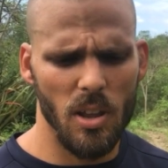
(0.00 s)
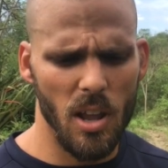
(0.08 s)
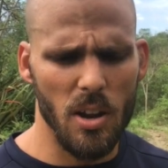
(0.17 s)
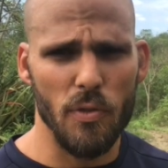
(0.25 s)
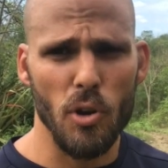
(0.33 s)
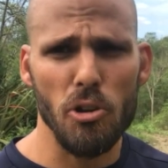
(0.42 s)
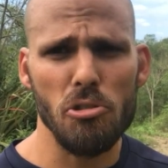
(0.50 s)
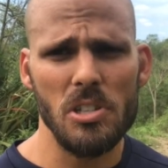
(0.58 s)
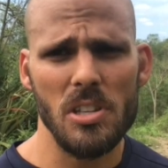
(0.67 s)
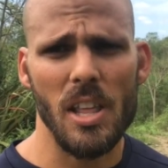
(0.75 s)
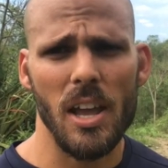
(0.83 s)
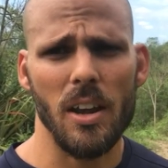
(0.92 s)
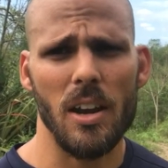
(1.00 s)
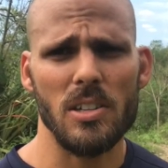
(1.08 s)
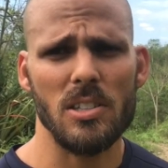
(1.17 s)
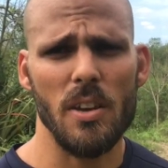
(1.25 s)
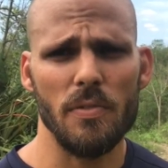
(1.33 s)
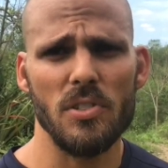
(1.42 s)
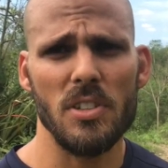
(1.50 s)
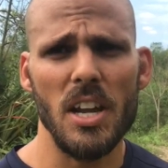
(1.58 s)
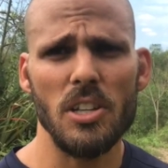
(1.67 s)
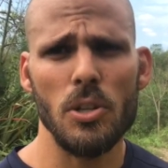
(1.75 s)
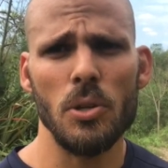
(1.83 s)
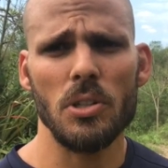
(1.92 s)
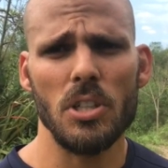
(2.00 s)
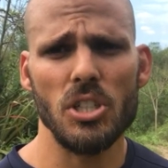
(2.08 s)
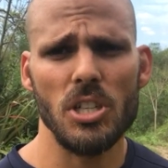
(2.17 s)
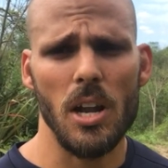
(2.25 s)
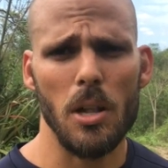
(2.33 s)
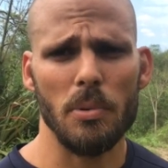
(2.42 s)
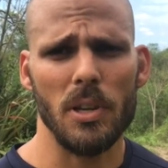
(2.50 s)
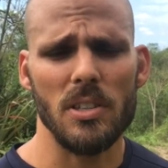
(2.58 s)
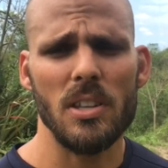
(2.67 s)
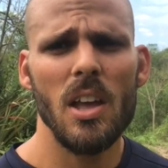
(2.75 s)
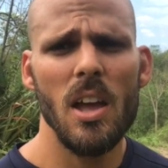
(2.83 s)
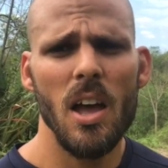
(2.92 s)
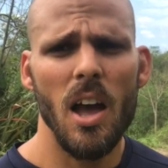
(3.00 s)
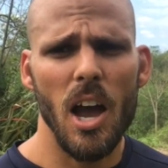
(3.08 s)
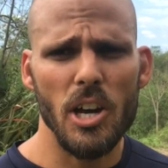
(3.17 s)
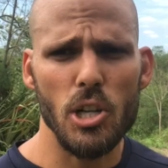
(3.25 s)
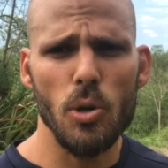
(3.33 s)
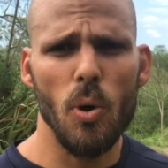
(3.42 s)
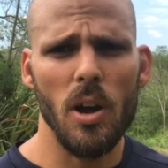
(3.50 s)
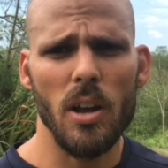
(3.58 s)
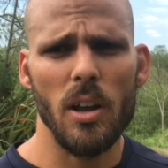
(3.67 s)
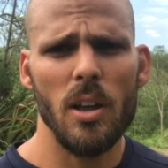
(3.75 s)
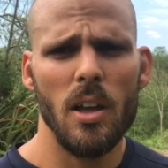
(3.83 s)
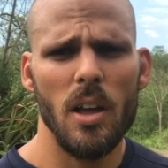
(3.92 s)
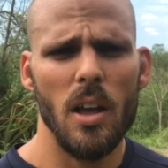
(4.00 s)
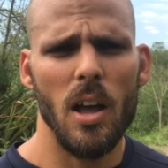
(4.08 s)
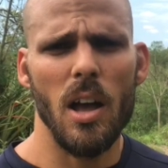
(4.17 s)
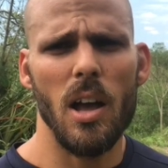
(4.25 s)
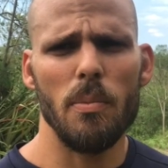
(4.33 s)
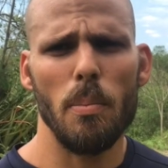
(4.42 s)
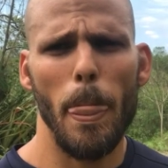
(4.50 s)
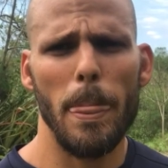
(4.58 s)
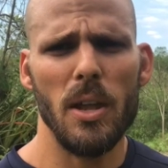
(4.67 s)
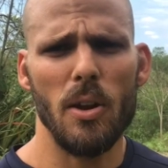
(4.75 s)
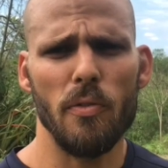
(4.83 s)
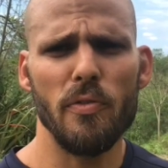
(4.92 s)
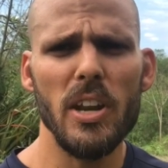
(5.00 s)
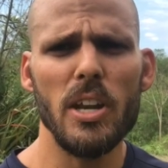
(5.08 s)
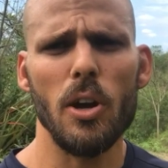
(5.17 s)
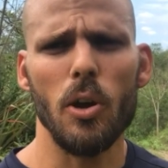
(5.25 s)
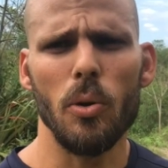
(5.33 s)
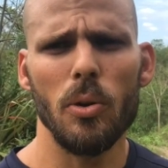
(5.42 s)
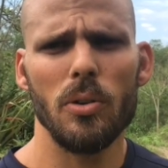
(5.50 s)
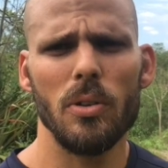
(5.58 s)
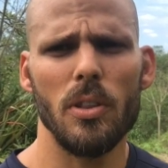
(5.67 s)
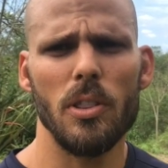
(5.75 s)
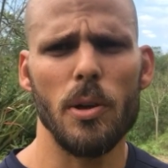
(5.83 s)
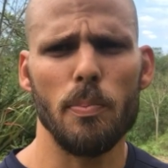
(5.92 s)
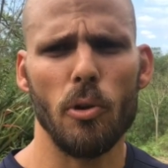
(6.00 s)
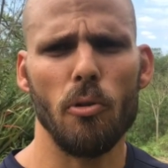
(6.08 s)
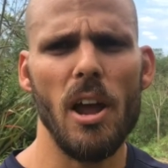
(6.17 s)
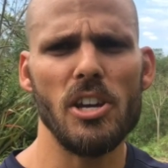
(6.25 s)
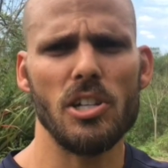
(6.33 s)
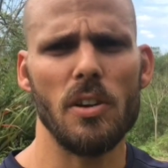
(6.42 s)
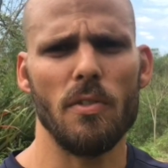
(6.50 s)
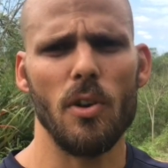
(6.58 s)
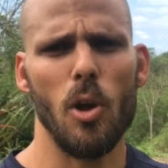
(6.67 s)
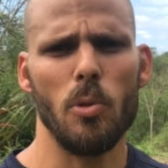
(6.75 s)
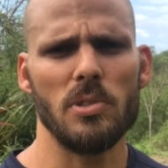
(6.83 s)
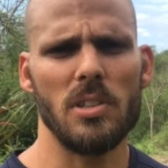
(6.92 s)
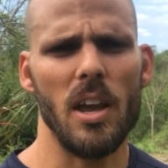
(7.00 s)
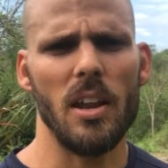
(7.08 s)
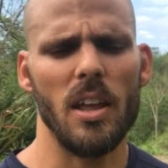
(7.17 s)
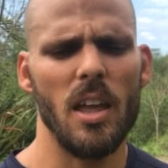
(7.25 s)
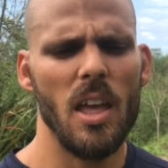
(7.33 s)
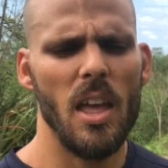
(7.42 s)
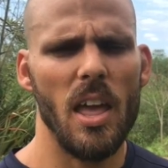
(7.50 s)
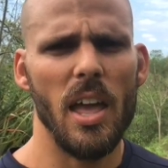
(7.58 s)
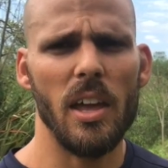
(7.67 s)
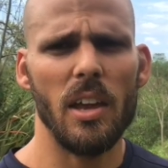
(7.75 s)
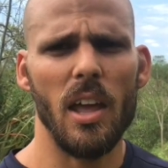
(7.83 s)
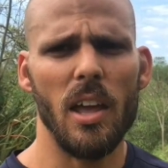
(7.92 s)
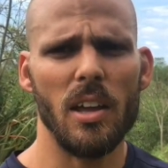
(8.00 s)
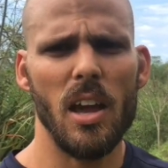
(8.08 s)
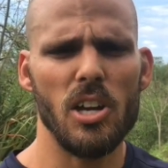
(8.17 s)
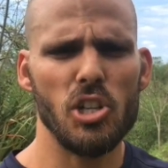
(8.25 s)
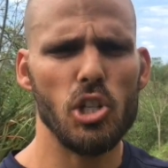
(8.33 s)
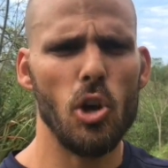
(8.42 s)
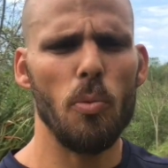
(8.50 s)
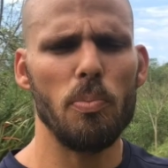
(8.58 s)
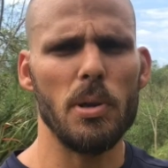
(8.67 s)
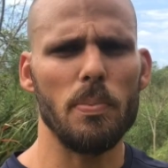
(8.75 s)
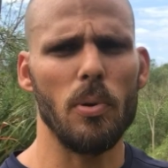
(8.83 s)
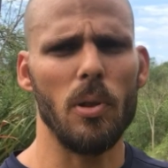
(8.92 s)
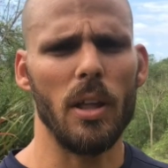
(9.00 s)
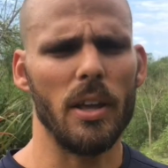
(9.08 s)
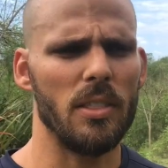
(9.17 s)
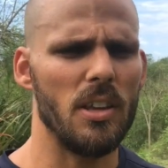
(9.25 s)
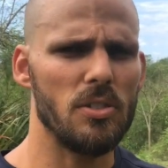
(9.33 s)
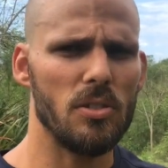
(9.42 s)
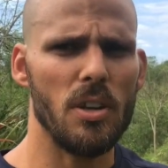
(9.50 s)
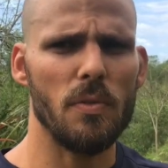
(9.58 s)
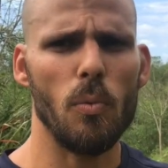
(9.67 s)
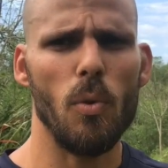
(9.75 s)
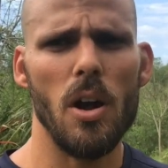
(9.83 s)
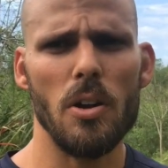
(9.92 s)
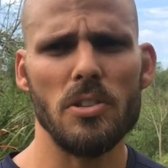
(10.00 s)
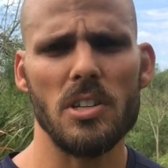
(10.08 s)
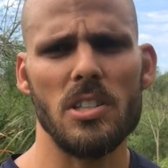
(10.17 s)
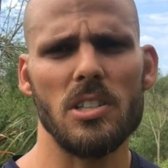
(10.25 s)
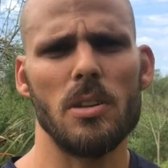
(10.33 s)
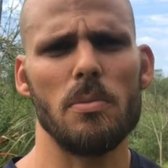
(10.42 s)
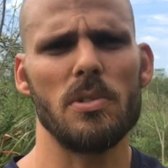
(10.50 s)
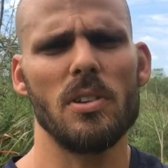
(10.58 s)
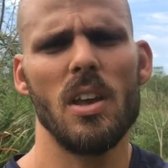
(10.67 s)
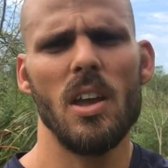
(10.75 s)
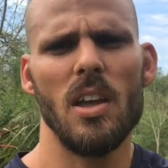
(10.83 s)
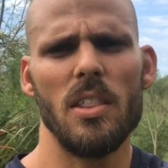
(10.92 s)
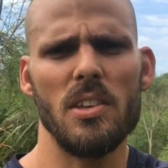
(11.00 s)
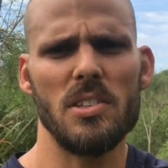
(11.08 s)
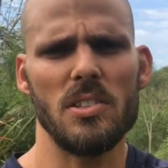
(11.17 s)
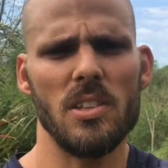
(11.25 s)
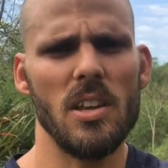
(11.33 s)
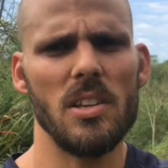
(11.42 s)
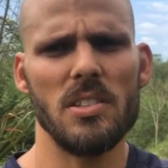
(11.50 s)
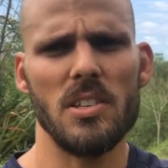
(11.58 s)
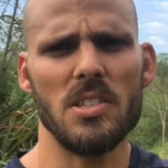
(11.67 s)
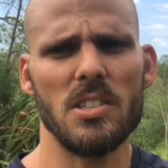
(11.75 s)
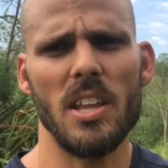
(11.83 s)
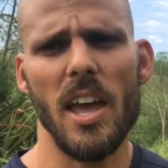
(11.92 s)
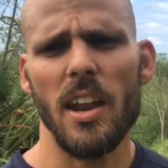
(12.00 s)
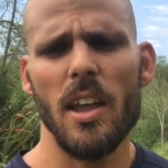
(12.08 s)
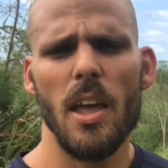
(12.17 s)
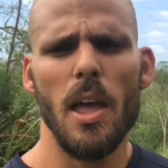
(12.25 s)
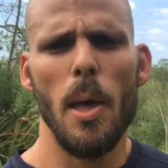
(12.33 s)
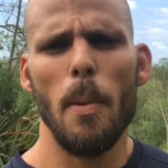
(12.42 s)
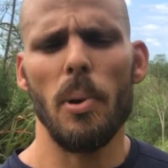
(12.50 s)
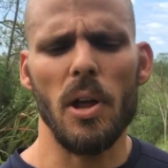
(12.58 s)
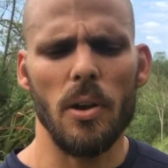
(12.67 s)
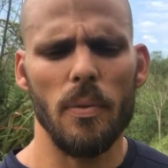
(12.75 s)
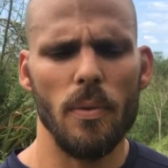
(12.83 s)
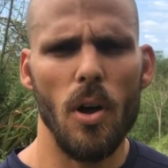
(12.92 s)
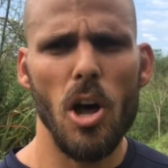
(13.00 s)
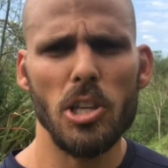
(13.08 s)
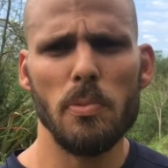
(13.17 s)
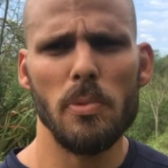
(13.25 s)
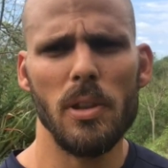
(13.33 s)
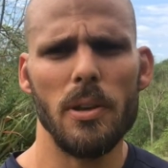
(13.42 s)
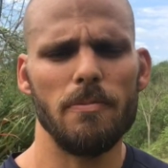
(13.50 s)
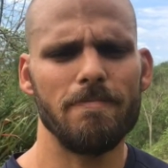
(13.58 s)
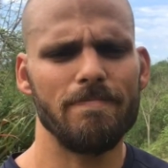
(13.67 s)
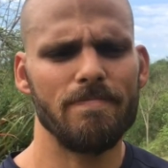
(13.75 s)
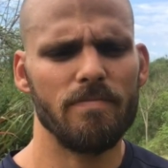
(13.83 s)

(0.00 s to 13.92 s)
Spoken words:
And if you're interested in that kind of stuff, stay tuned to the channel, because I do want to video the progression of the homestead and kind of show people, like, these are different water systems, this is this is that. But ultimately,